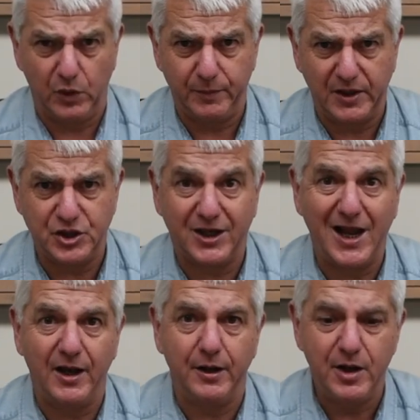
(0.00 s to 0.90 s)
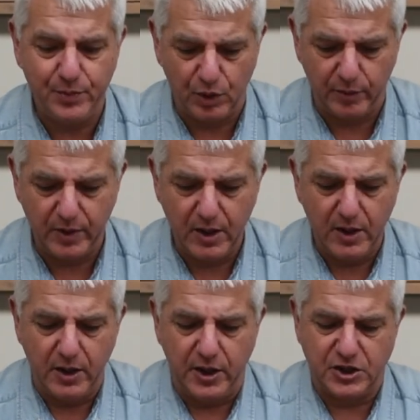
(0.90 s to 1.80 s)
but you can in EPIRB,
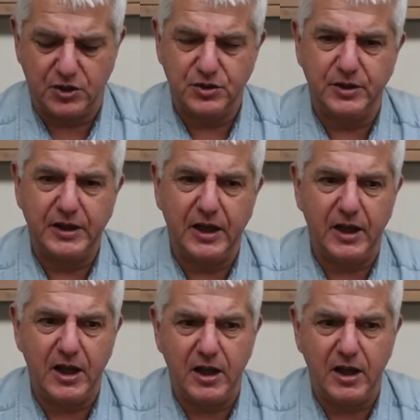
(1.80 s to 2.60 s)
is because the